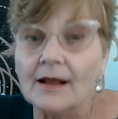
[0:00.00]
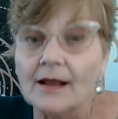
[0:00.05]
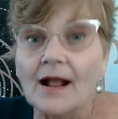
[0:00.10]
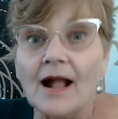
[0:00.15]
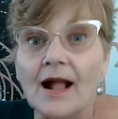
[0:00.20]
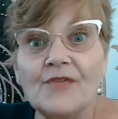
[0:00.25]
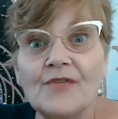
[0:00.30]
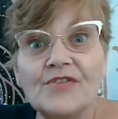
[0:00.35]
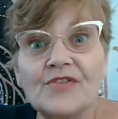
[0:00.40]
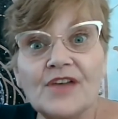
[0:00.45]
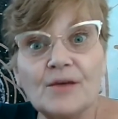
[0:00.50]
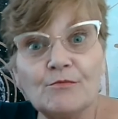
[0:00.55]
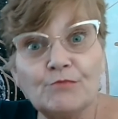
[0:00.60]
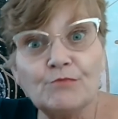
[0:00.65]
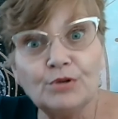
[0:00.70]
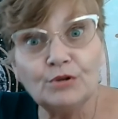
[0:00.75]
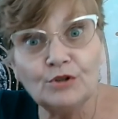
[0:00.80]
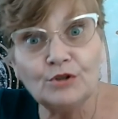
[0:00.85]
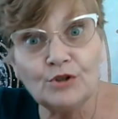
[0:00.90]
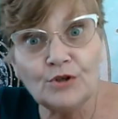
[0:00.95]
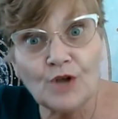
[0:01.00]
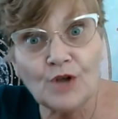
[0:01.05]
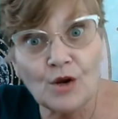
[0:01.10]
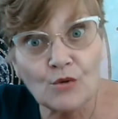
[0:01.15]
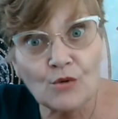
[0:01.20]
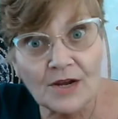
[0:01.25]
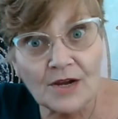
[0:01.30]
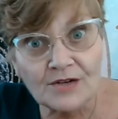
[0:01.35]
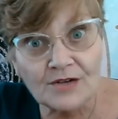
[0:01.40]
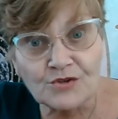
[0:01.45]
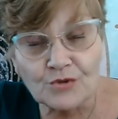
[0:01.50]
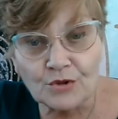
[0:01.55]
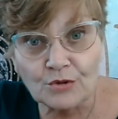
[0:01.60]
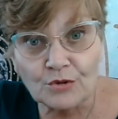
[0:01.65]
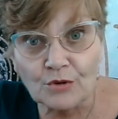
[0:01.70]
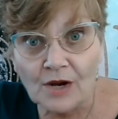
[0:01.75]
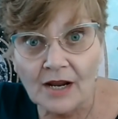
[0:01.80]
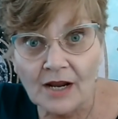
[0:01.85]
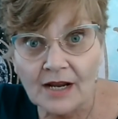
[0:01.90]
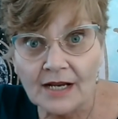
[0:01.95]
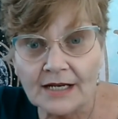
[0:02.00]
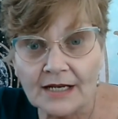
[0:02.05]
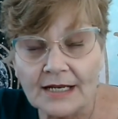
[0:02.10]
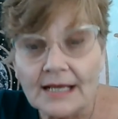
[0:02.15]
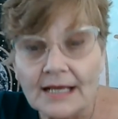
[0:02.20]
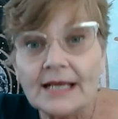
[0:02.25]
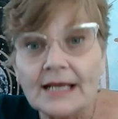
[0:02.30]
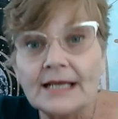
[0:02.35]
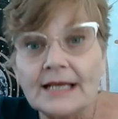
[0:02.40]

And then Pluto retrograde